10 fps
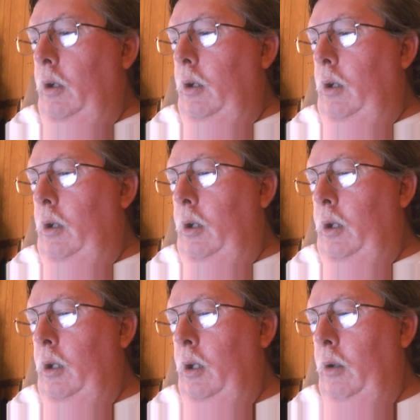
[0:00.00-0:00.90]
I
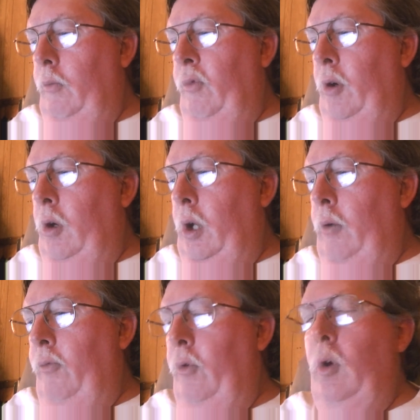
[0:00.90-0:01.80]
am very,
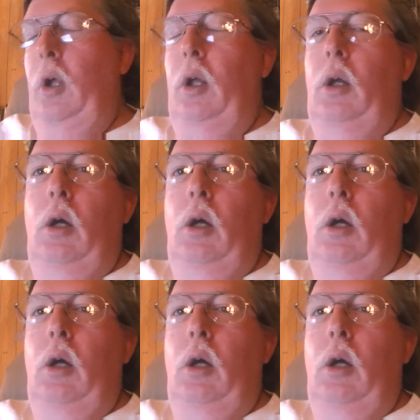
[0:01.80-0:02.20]
very